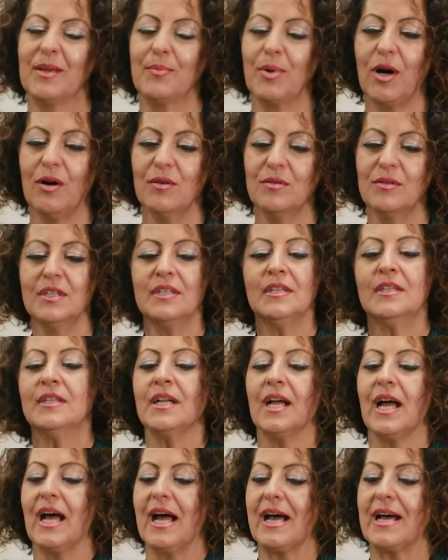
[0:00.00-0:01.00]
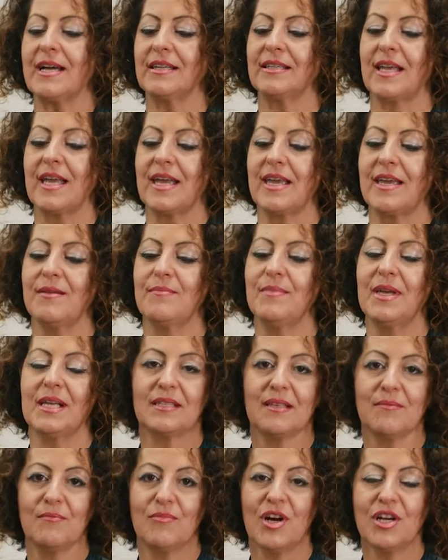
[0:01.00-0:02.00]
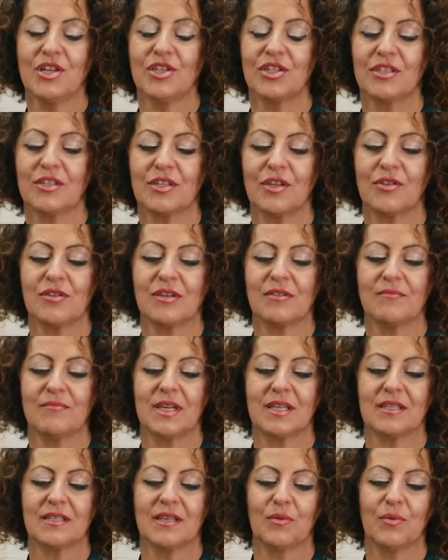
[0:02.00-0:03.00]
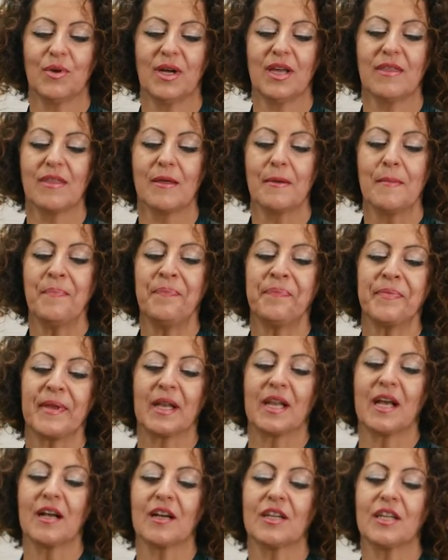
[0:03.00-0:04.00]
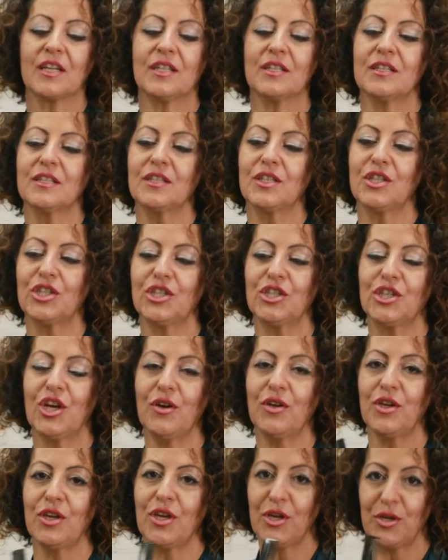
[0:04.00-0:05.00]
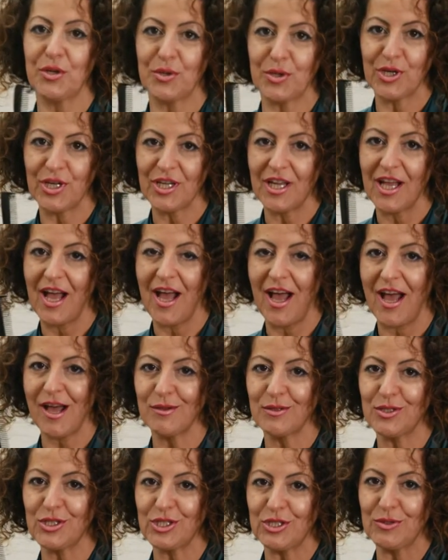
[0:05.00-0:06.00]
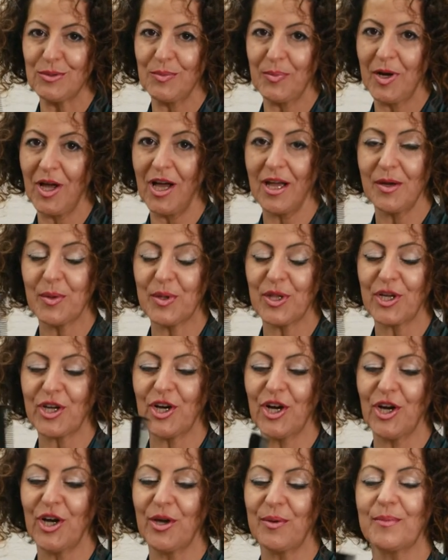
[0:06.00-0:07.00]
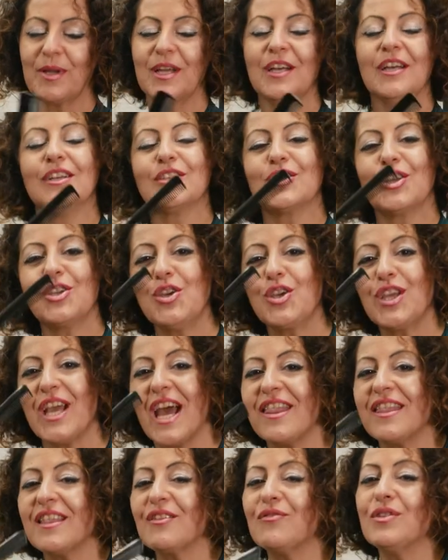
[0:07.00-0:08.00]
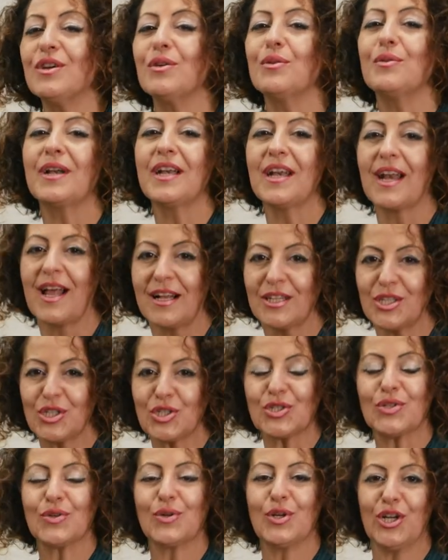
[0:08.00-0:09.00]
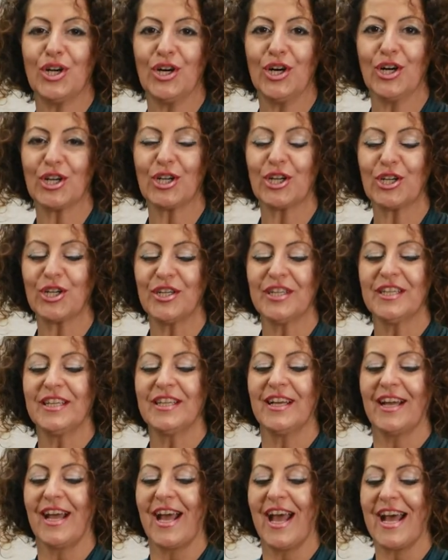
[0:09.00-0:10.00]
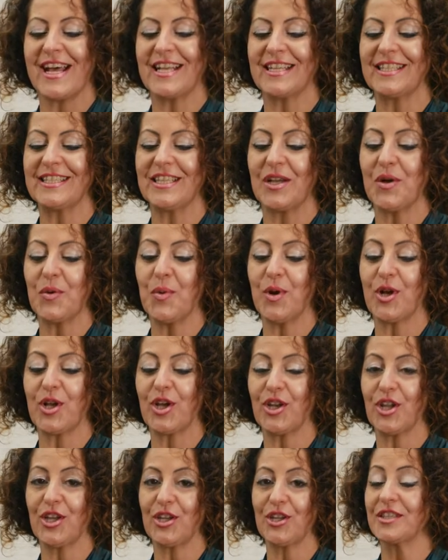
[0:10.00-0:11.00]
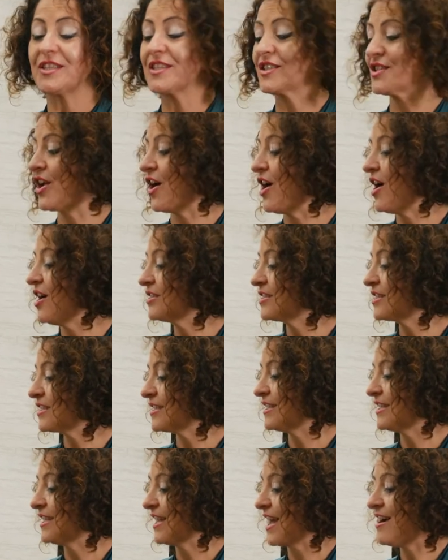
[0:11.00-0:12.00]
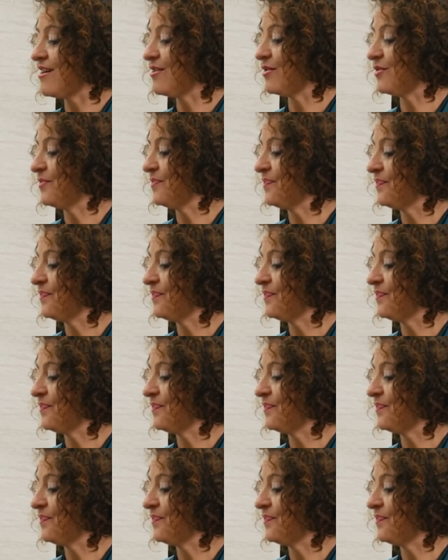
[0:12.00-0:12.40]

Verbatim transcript: bowl and a mixing brush so you can mix it with. And I'm gonna show you how to apply it with a comb. So you get the real natural look and we're gonna start now.